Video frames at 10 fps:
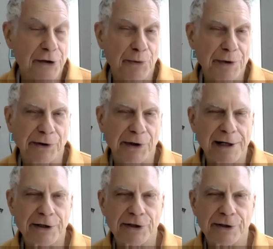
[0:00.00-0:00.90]
a
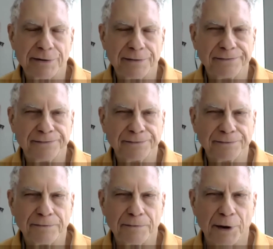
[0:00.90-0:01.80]
relaxed
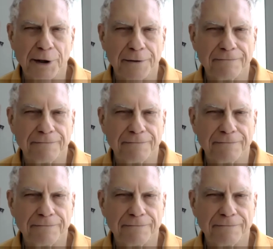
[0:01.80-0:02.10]
but